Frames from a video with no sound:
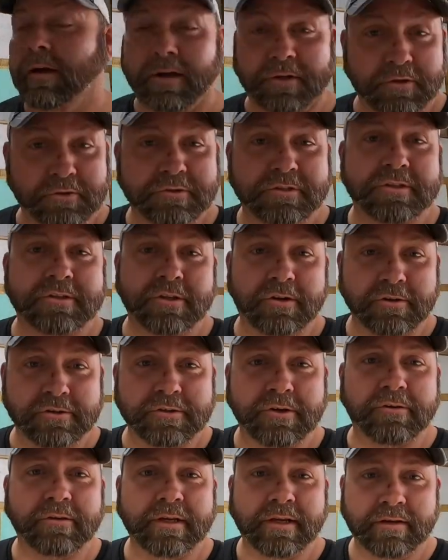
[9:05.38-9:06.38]
I used the
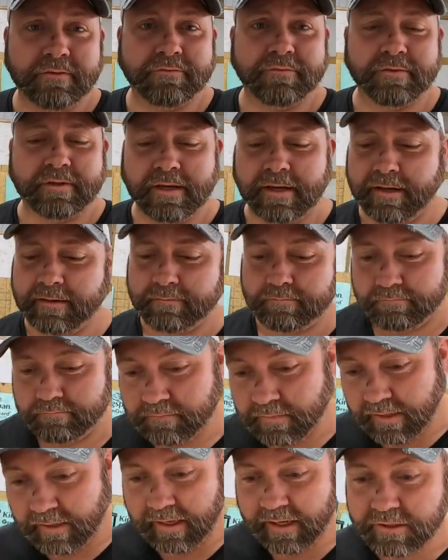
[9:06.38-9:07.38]
Sawzall again for
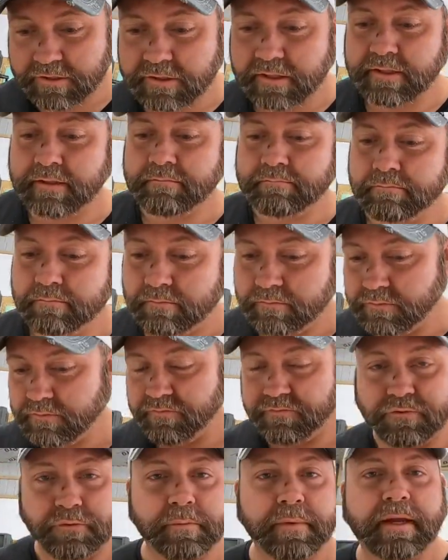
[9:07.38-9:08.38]
that. It actually,
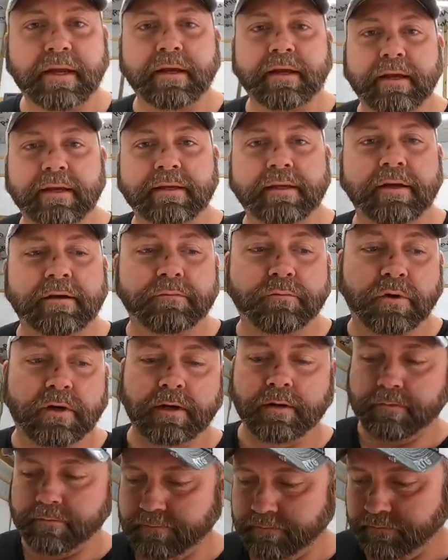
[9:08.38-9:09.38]
for me, it done
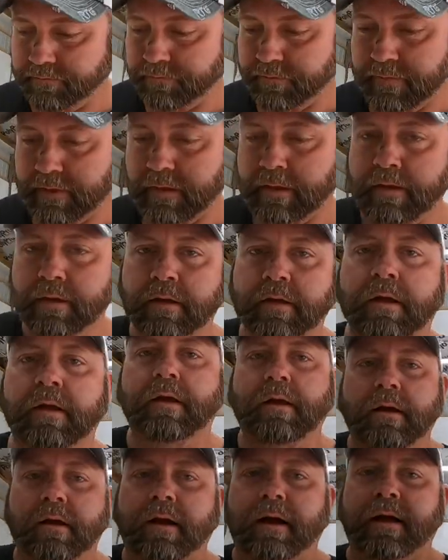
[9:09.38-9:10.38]
well.
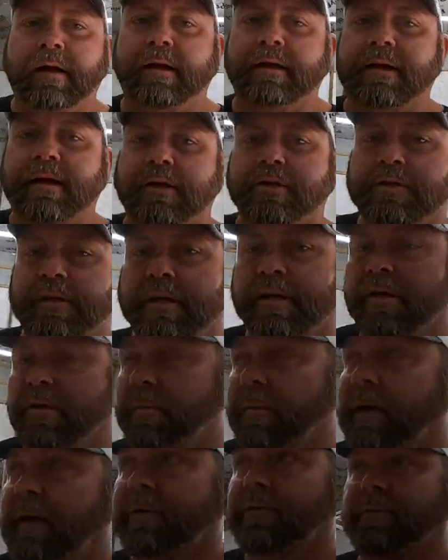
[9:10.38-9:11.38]
I can actually
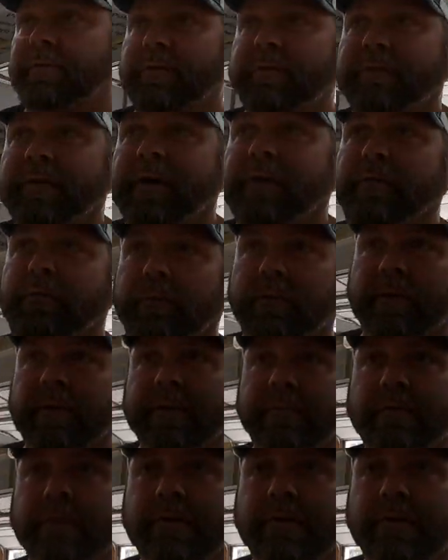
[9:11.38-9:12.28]
go back through if I really